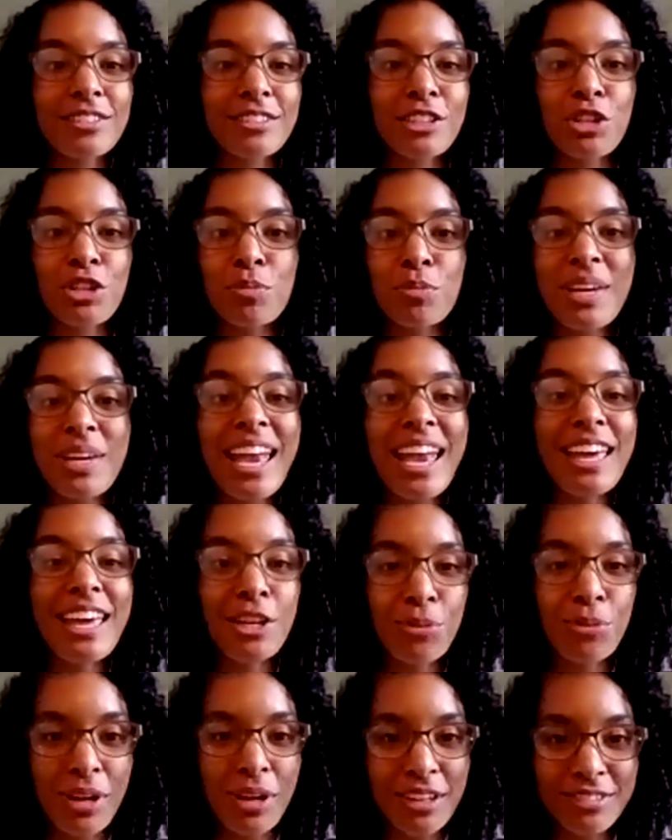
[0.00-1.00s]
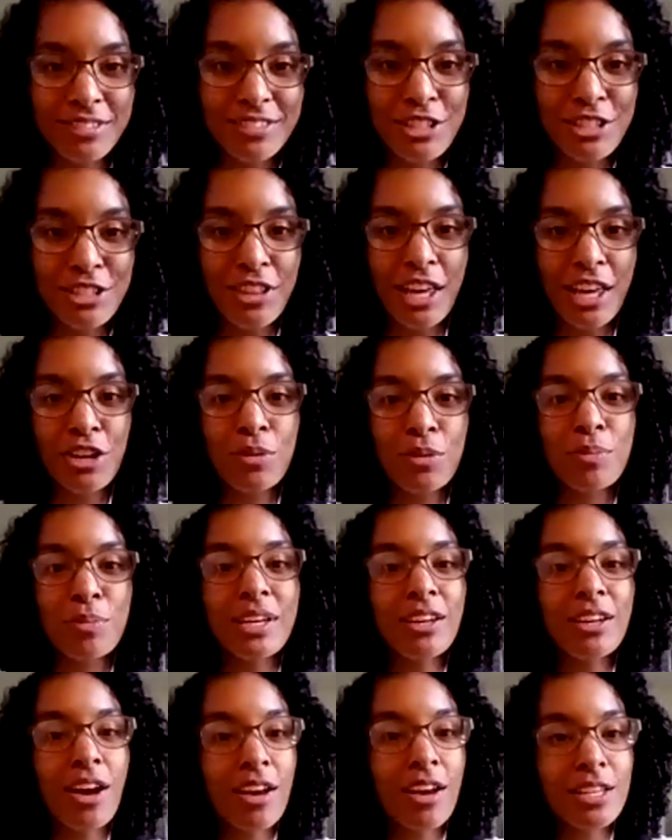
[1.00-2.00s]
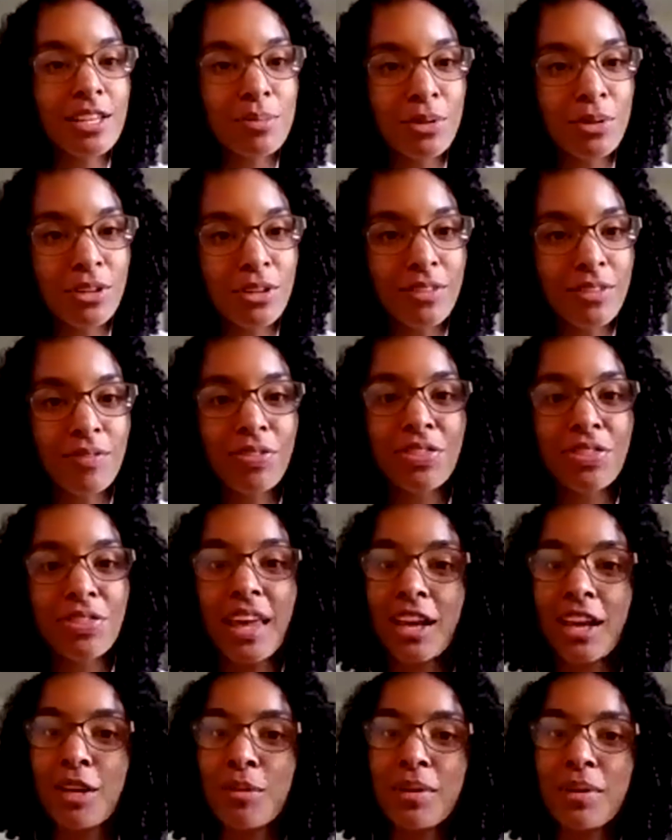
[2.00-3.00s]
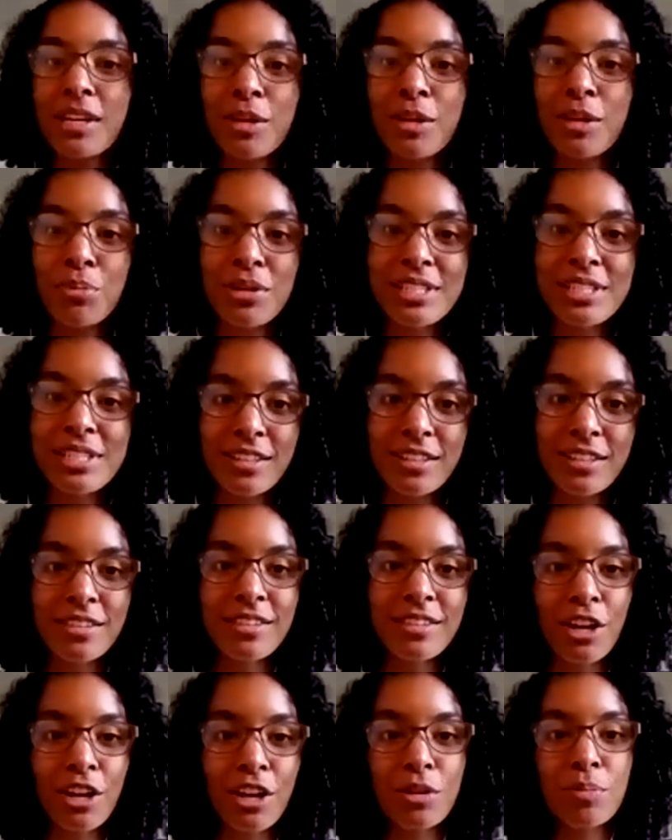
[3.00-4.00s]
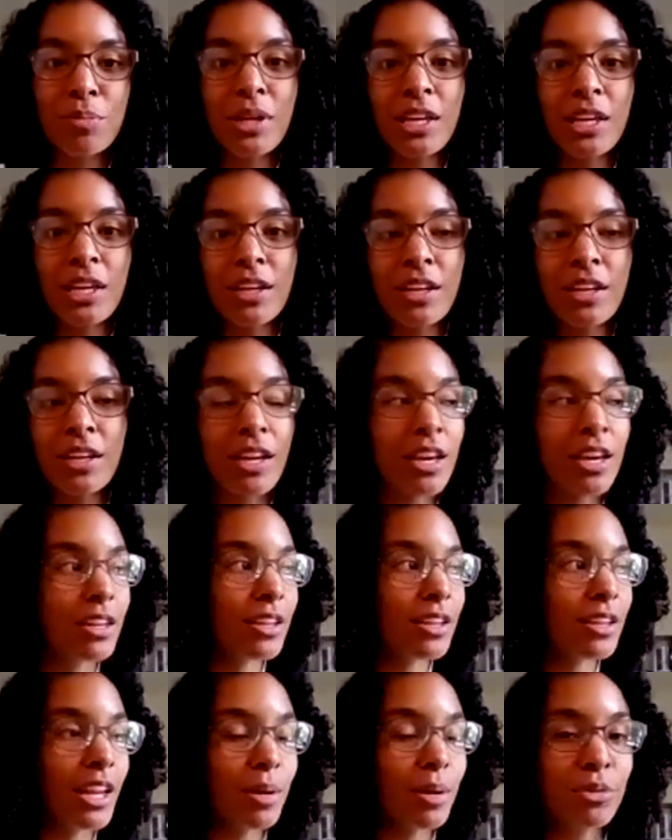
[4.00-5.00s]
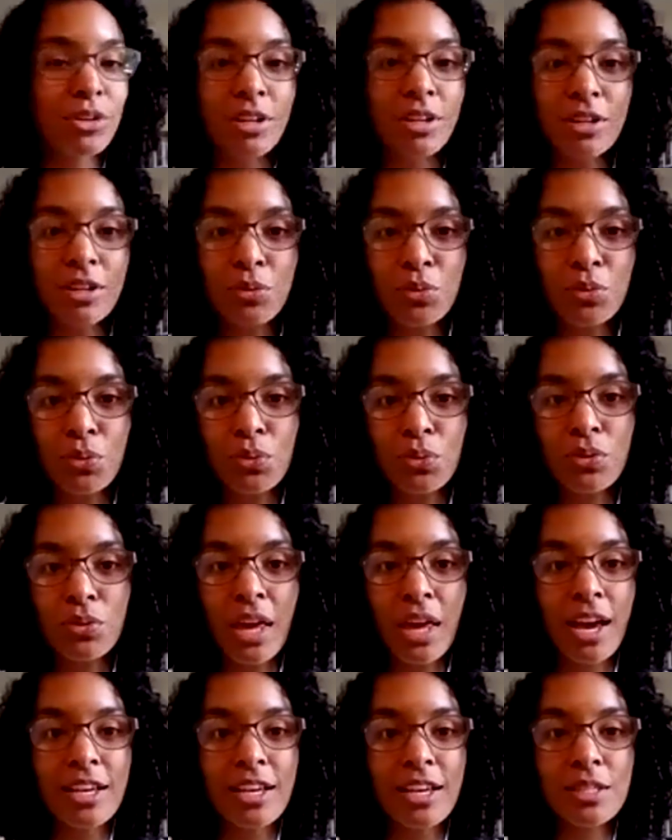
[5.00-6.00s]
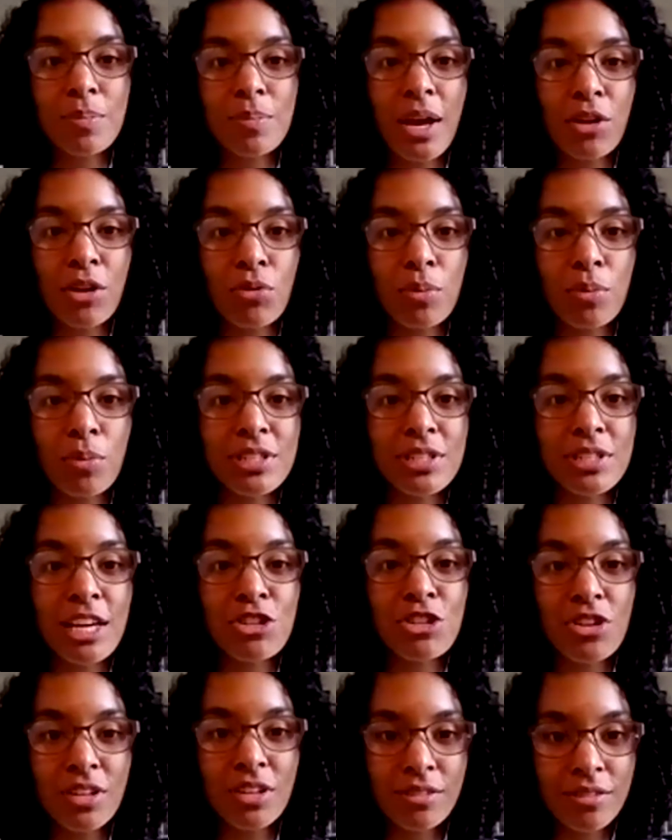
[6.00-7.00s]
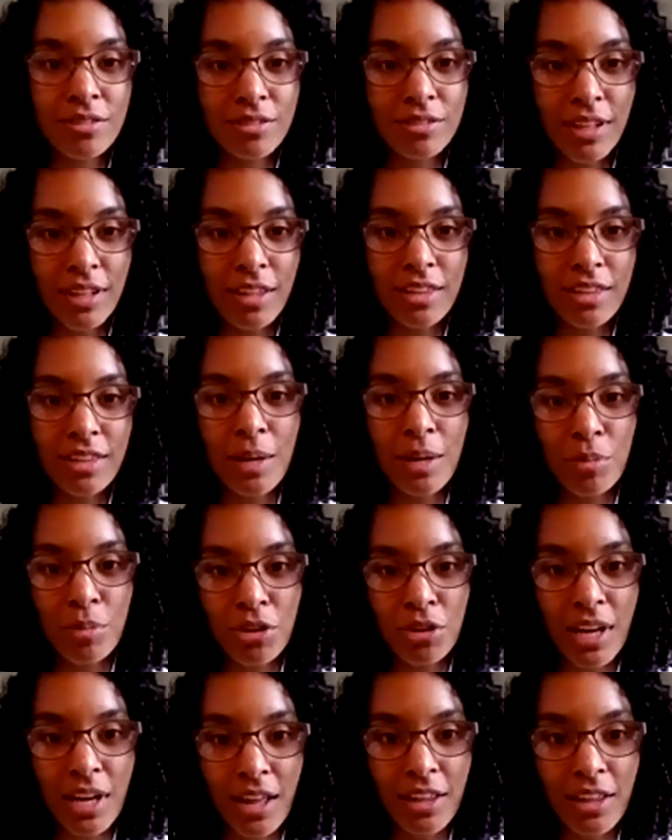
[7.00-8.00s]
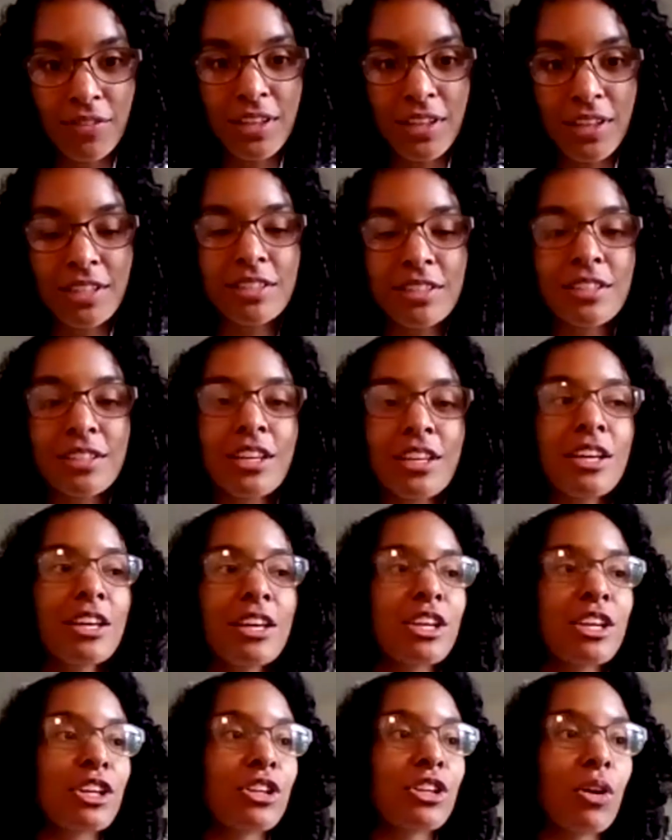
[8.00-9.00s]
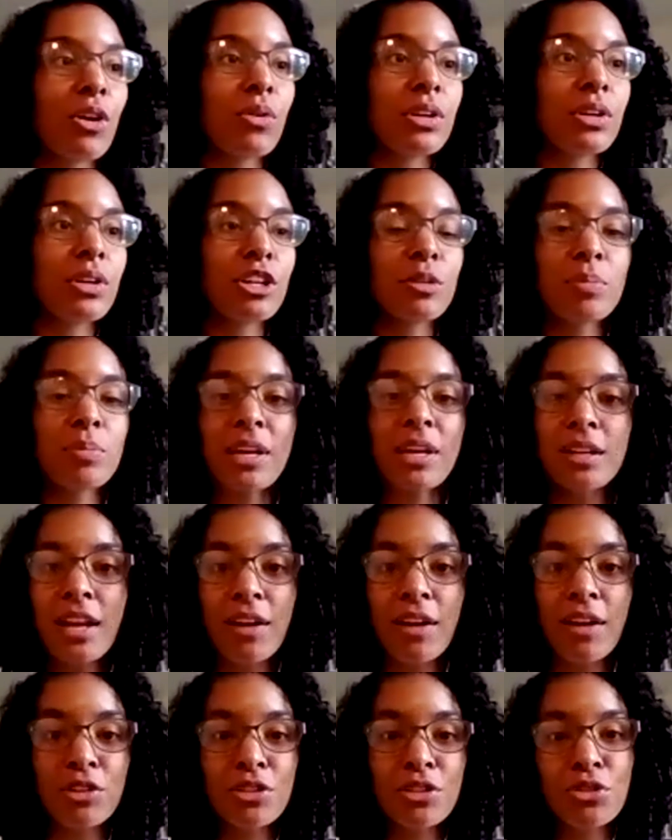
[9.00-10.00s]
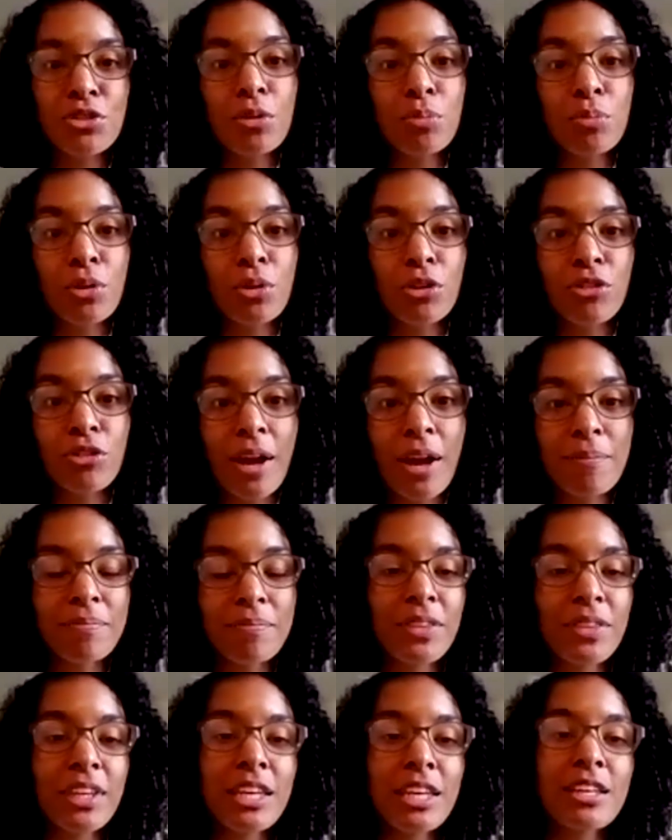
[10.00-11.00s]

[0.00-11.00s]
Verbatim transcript: could be anywhere. So that could be in a hospital, that could be in a prison, that could be in a neighborhood that has a bad reputation, like the neighborhood I live in. You know, it could be at an after school program